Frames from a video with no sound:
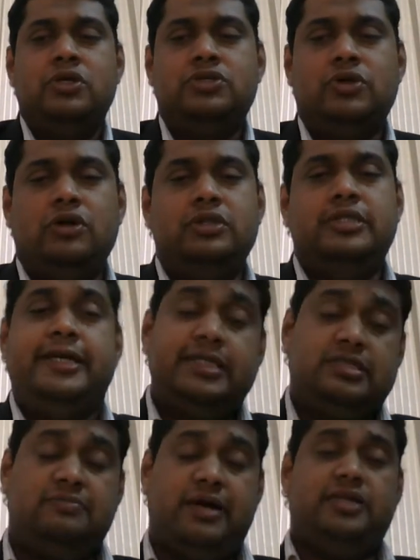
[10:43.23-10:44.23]
So
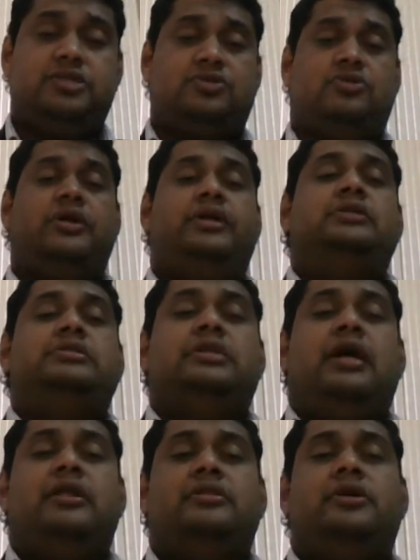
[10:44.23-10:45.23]
these, my students,
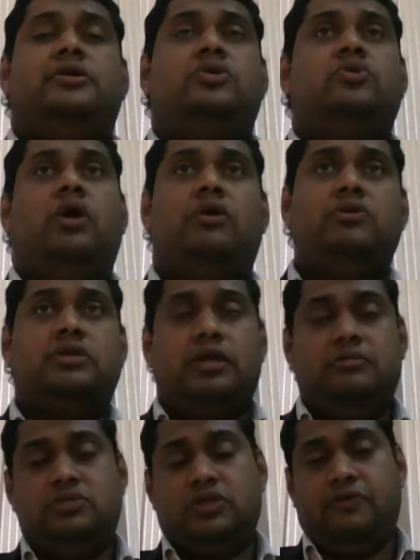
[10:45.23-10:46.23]
are the two
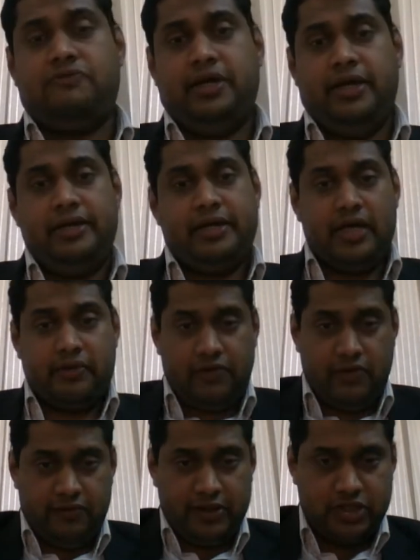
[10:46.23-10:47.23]
outcomes of the
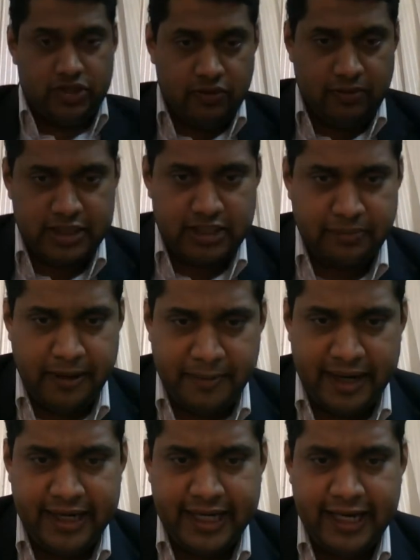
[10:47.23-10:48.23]
interview which you must be
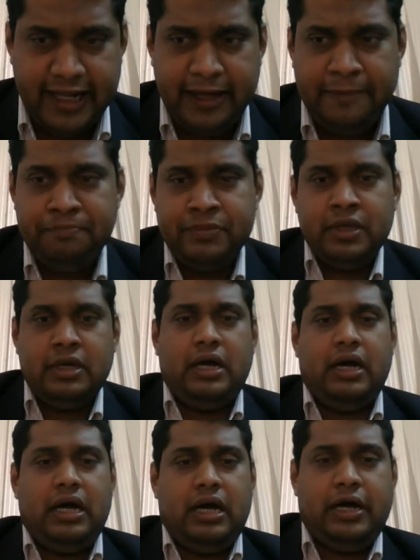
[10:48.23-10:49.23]
mentally
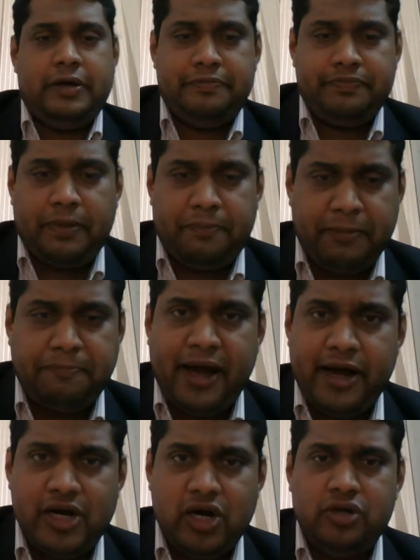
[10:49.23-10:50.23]

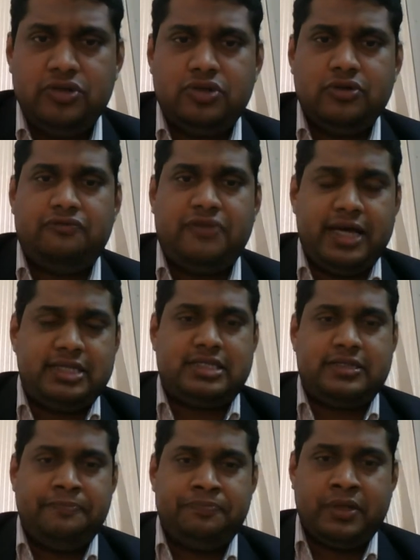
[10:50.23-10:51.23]
prepared on to
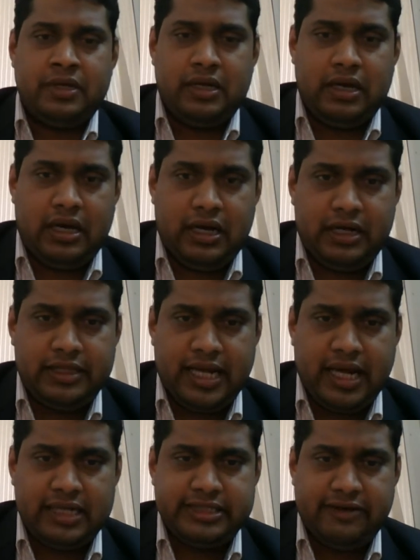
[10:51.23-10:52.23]
face. There
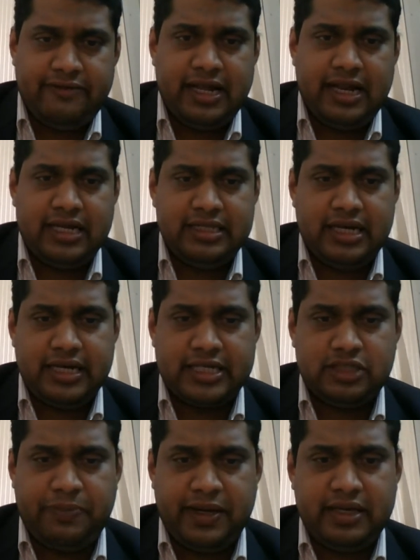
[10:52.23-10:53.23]
are several other
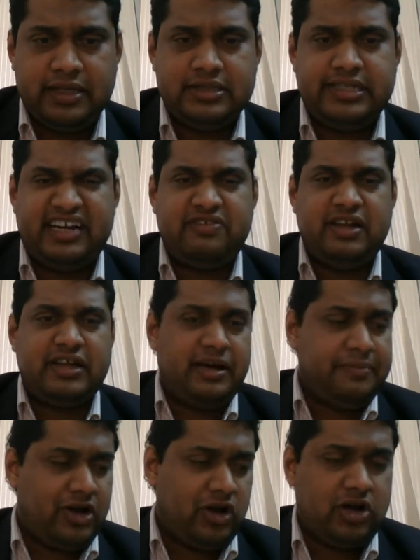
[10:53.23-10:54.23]
experiences that will
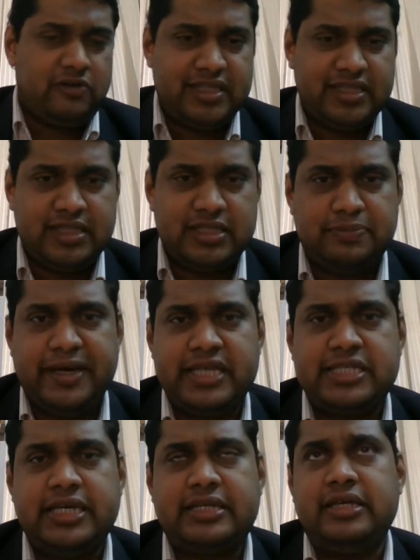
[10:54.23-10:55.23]
come along with these
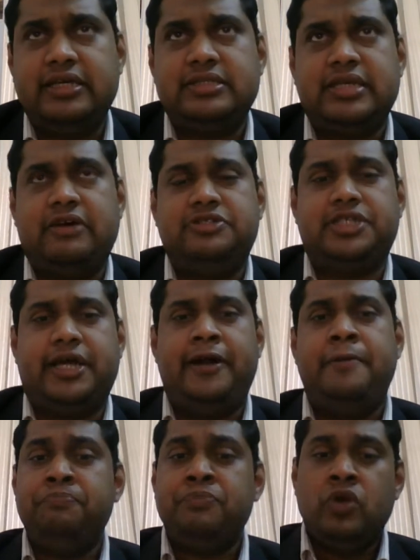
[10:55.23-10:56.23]
basic things I have
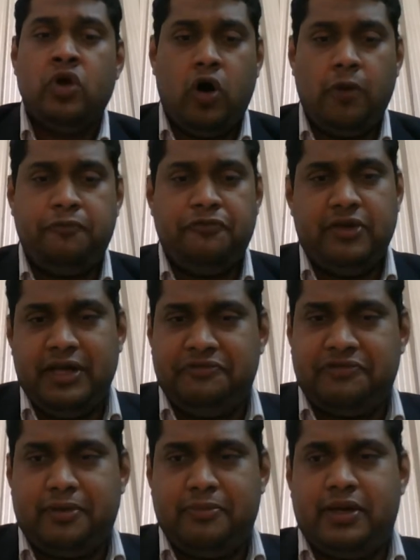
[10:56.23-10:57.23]
shared. Hopefully,
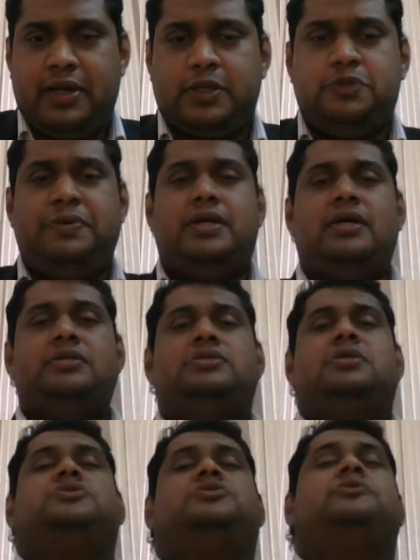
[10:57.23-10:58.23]
from your
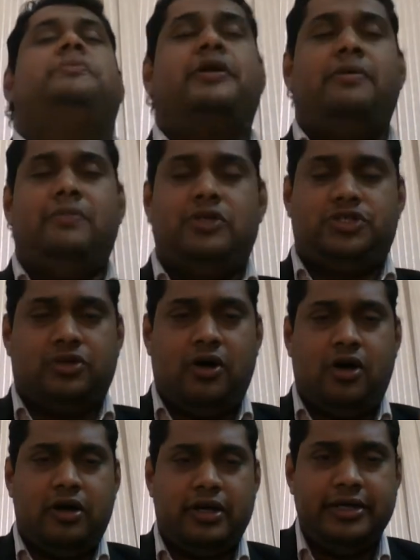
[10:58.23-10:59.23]
experiences, you become a
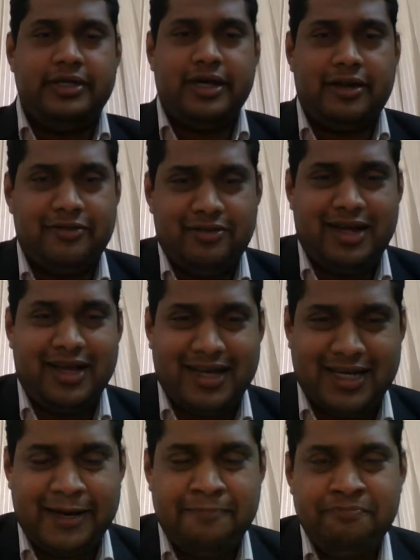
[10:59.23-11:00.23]
strong interview
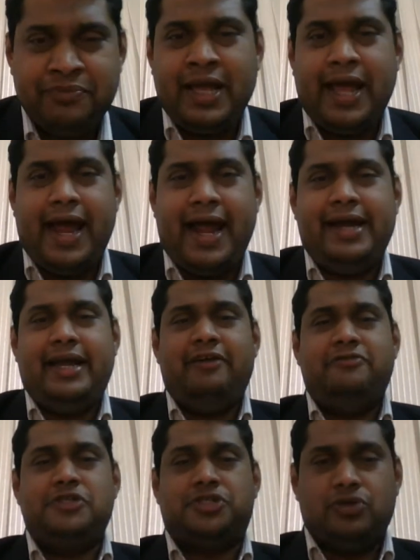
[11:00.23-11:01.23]
taker, and I wish